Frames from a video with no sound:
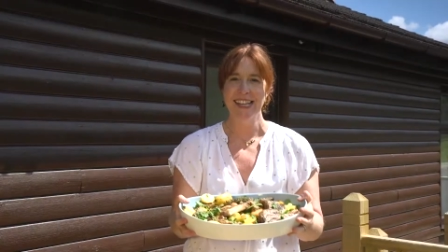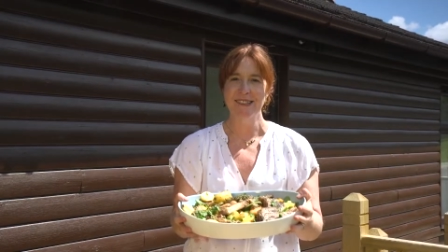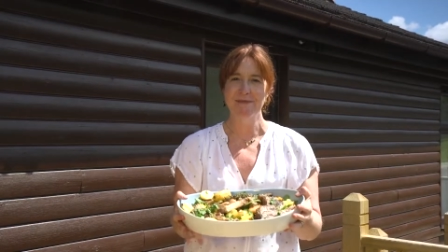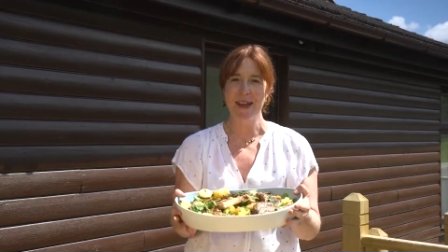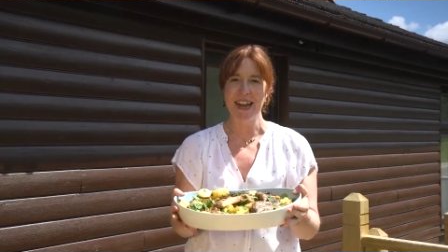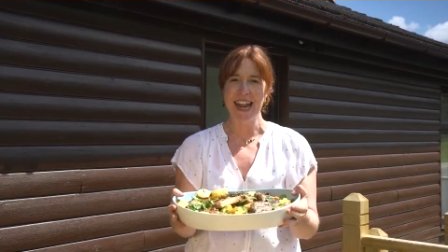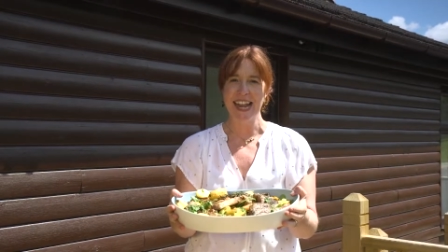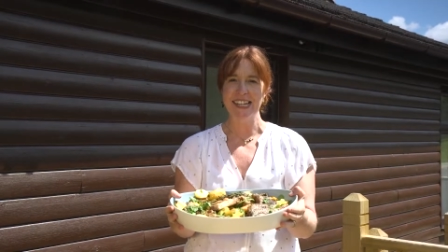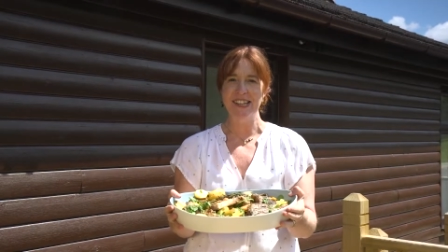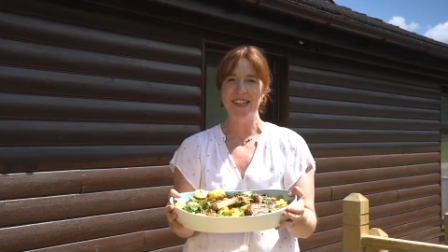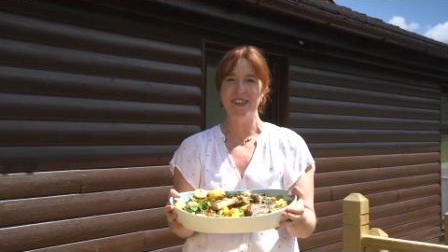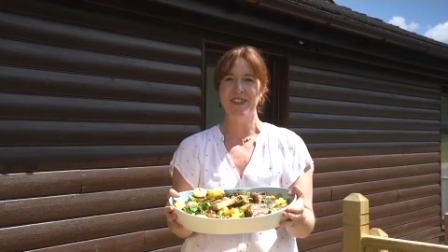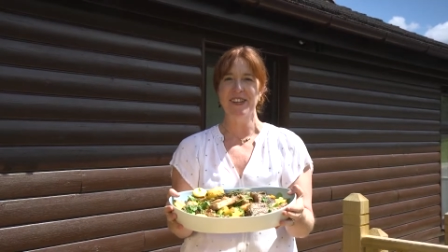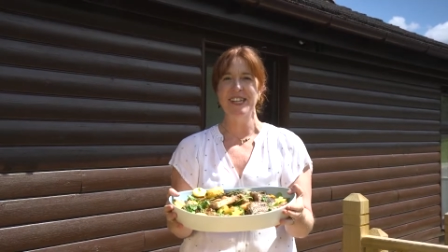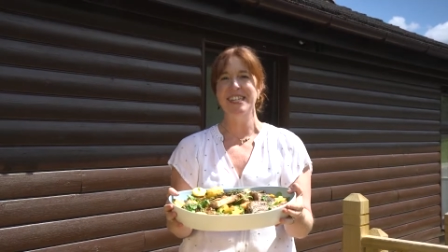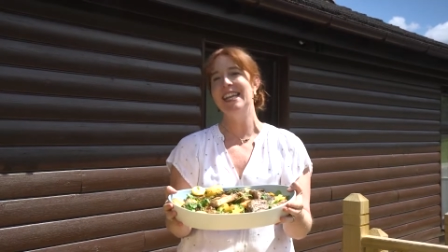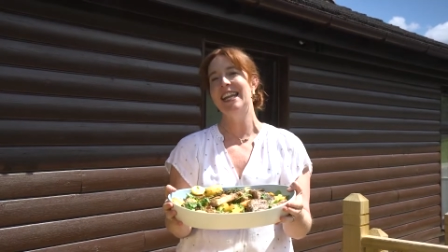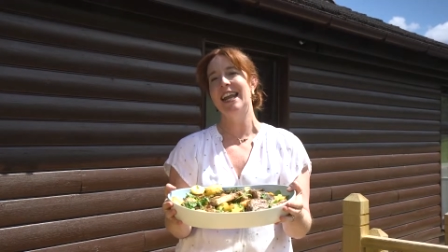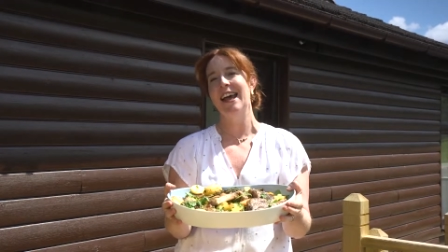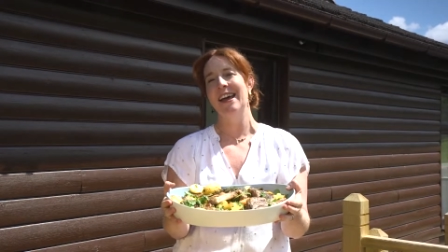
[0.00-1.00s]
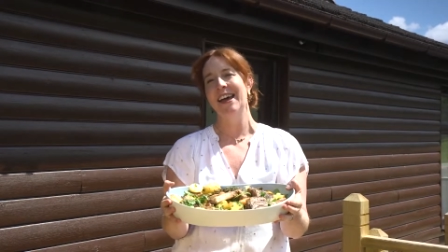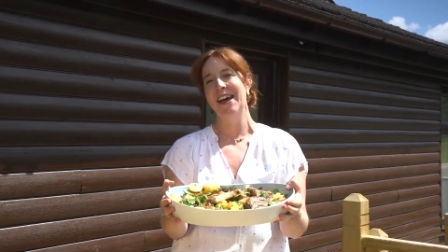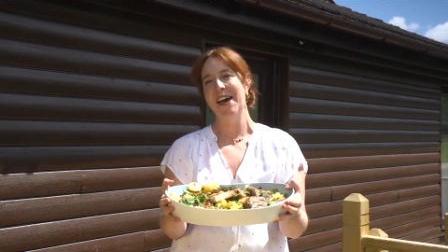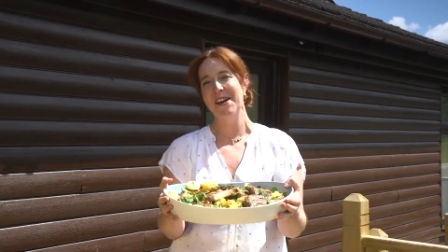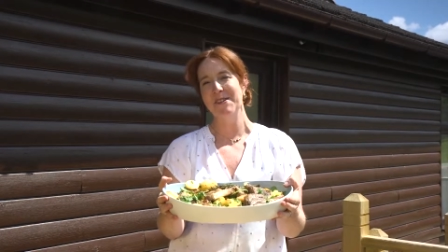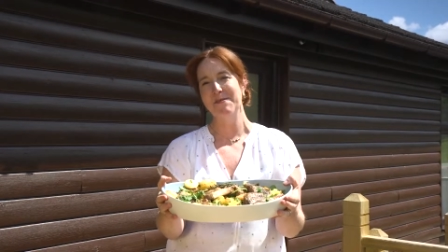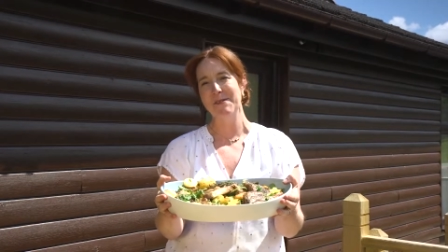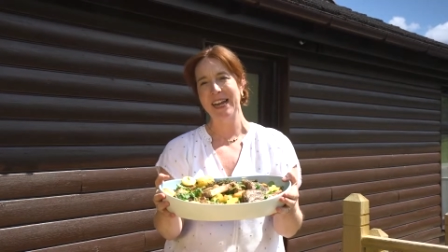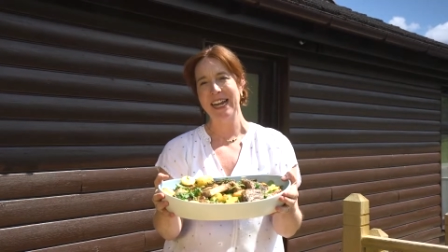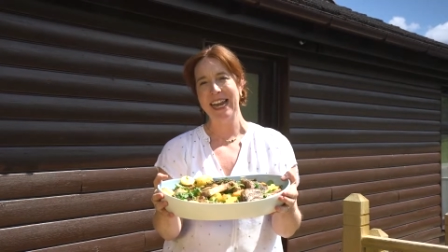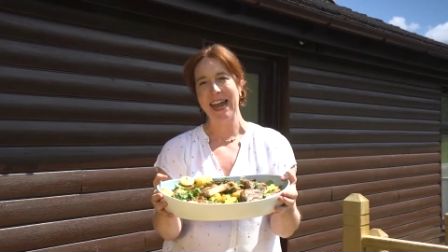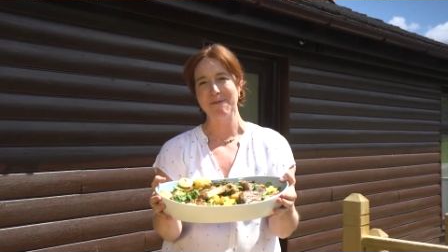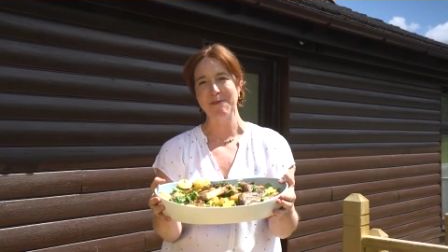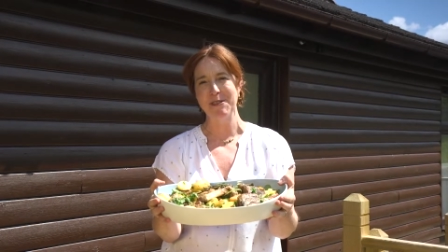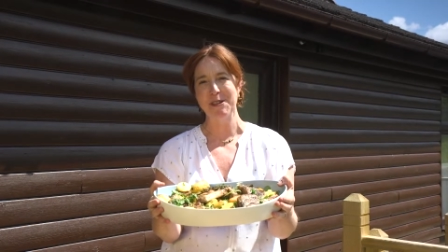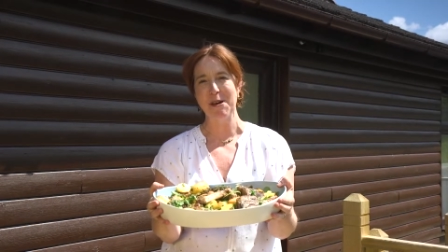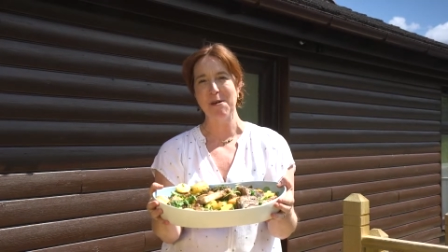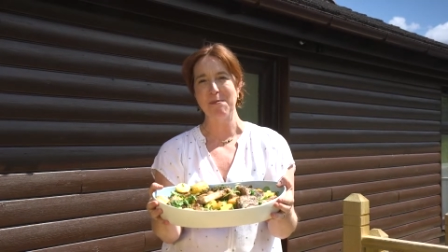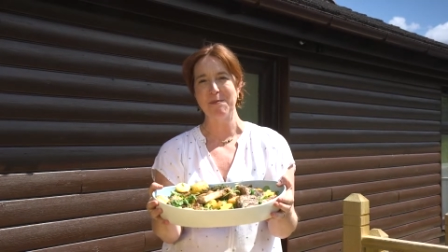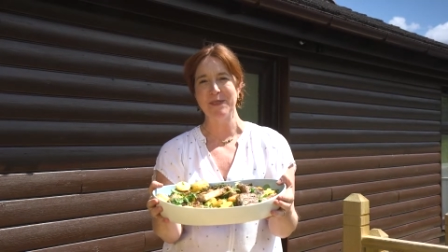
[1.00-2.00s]
is my Lake District dinner. Herdwick lamb
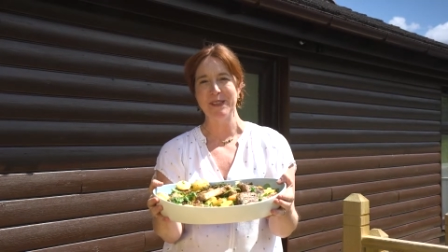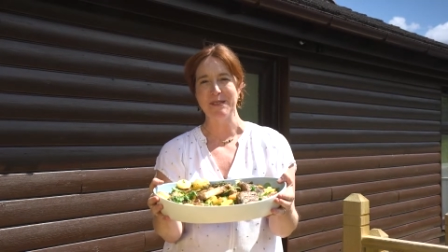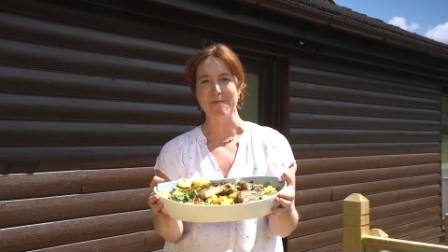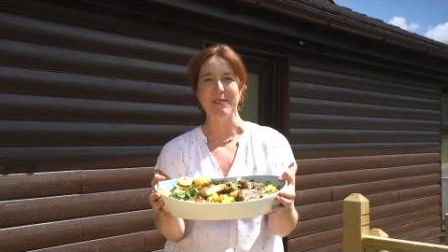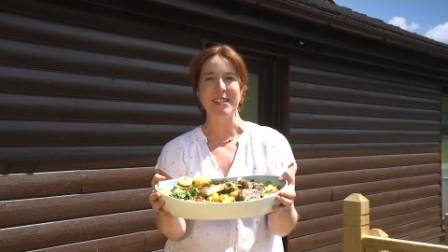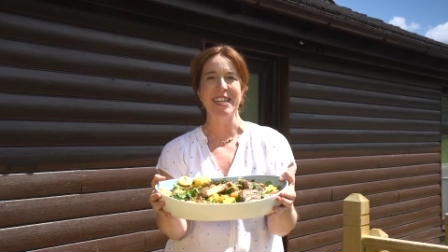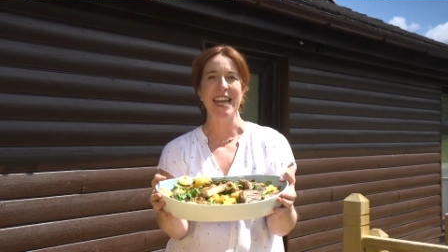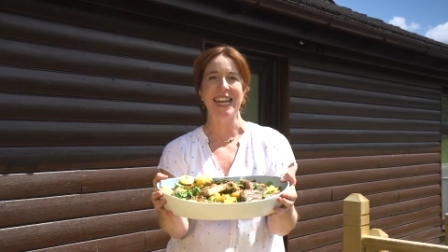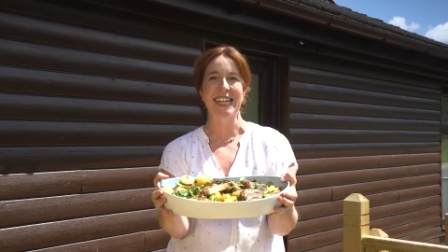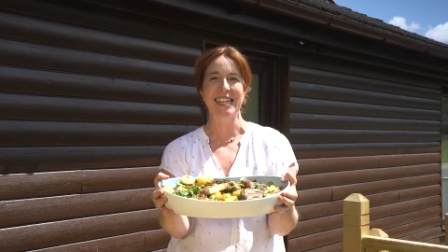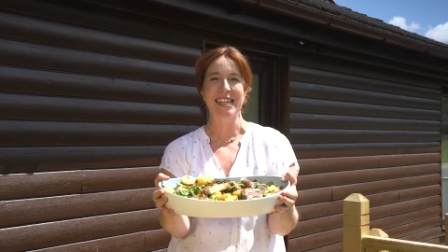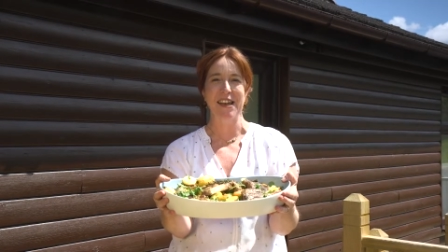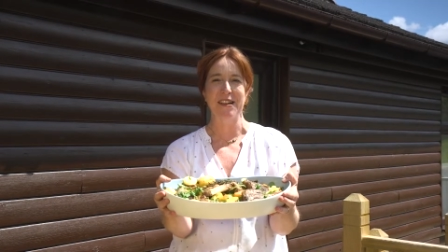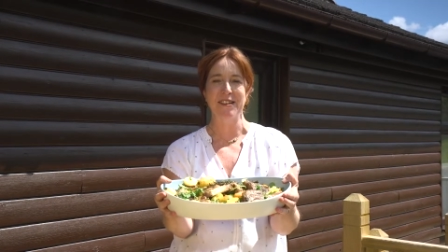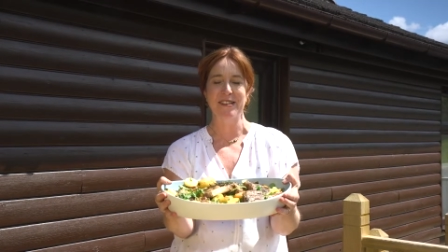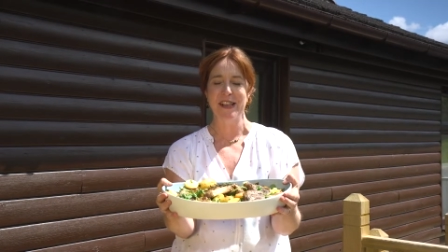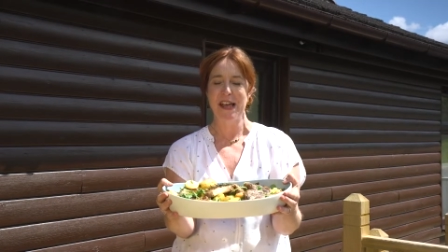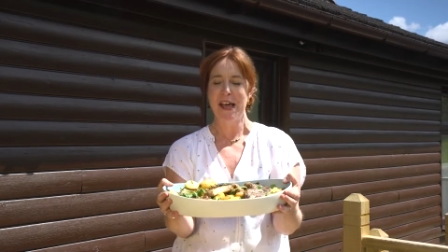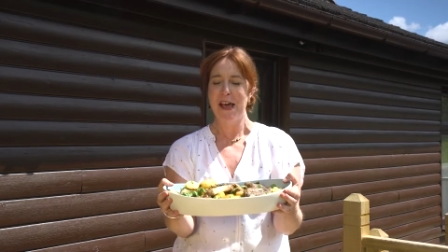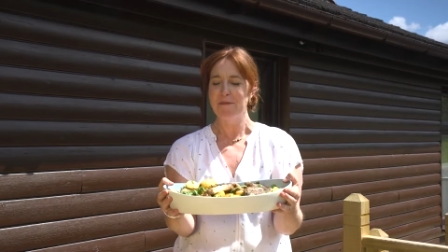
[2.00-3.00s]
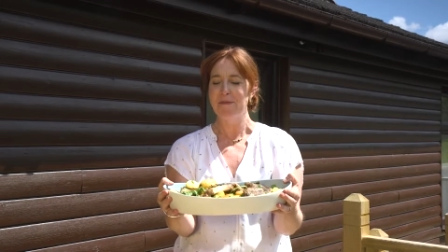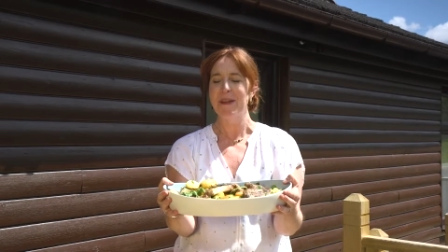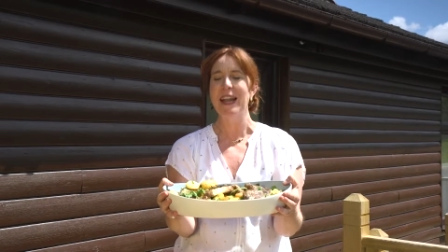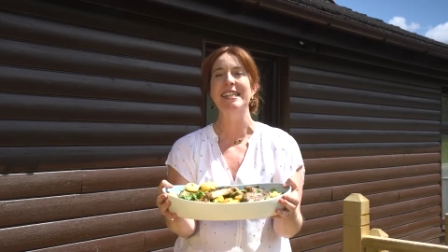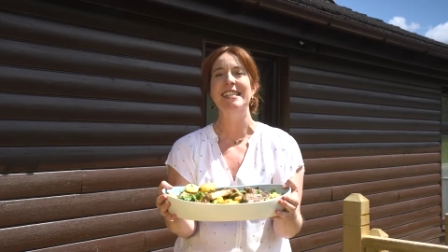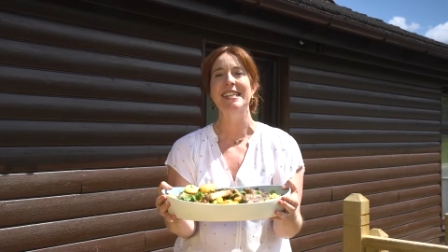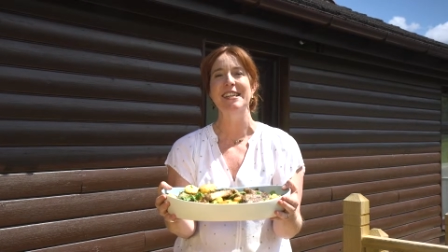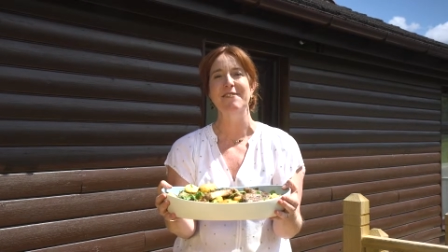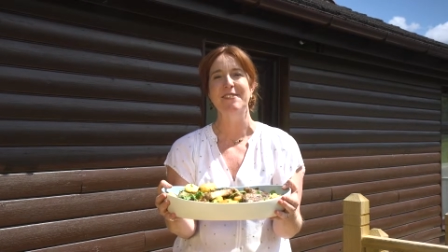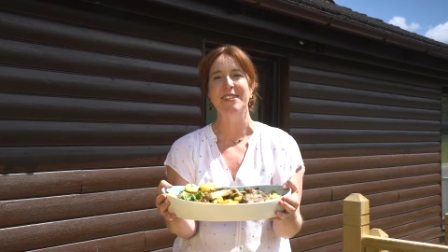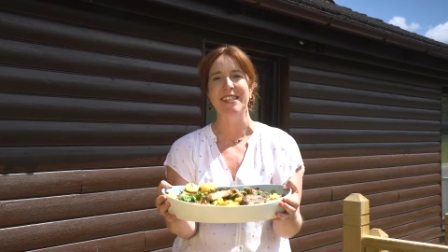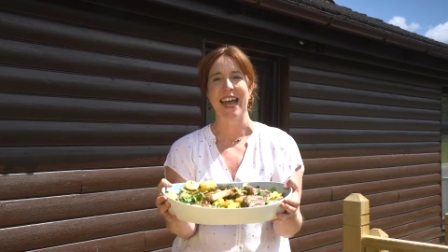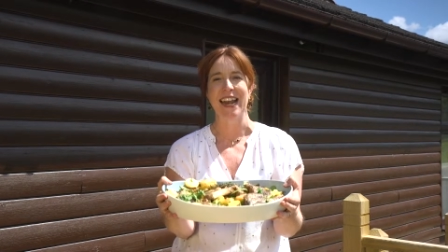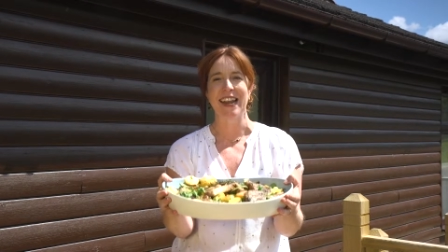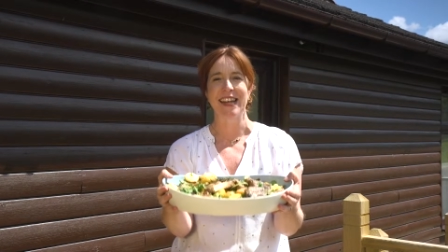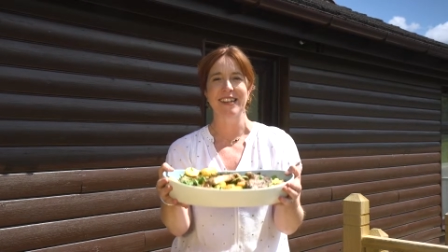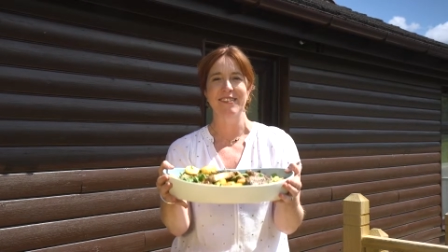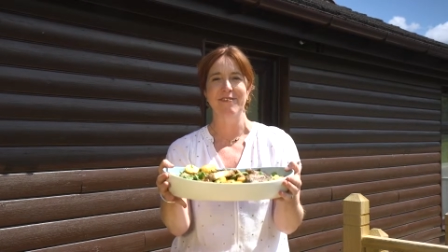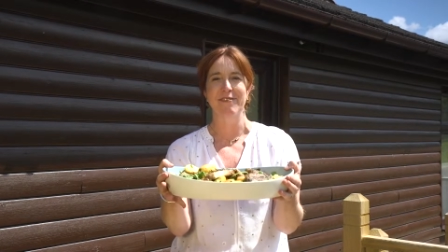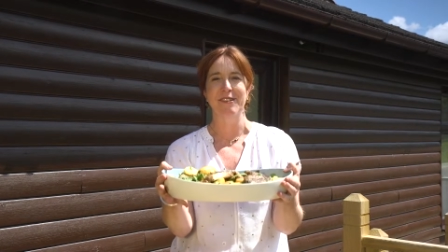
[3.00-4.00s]
chops, some potatoes, plenty of
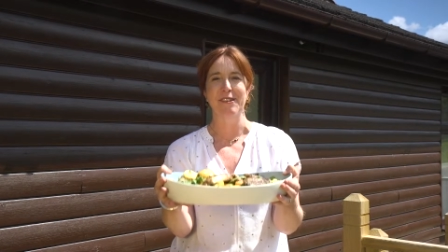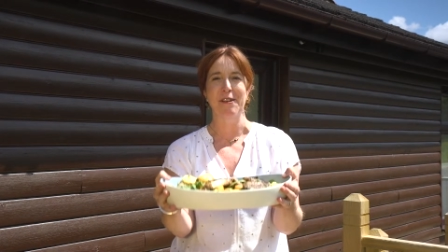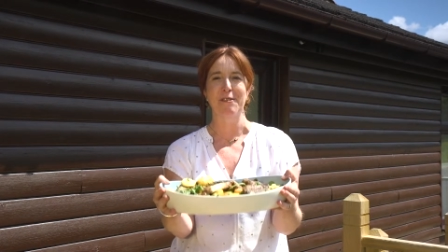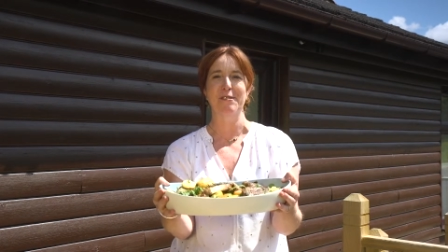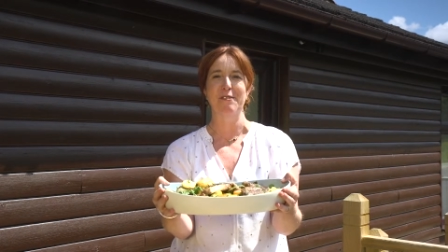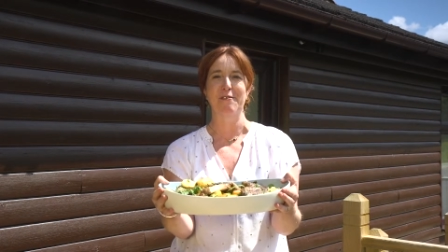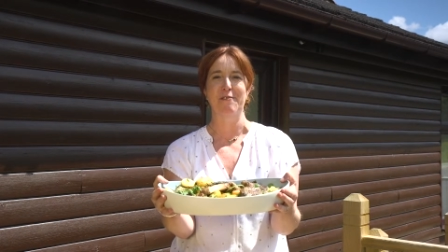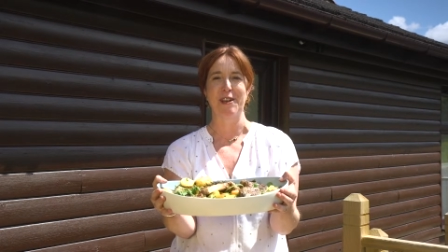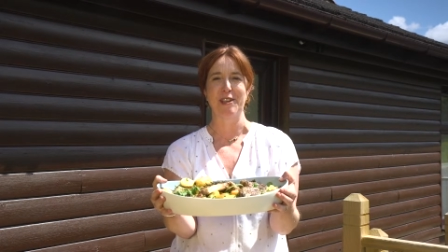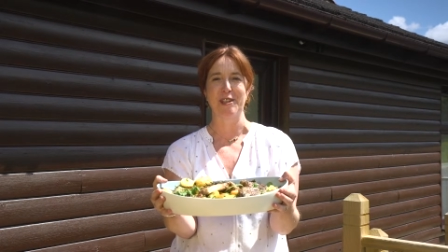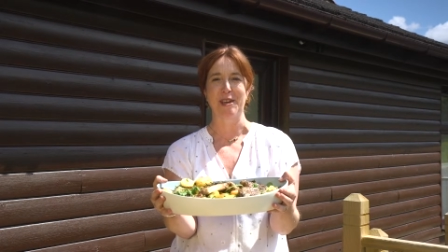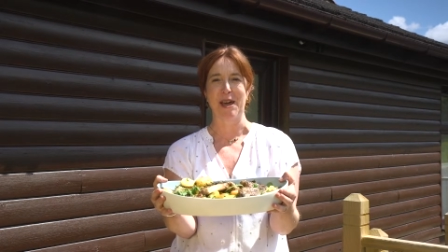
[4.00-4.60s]
salad and lots of fresh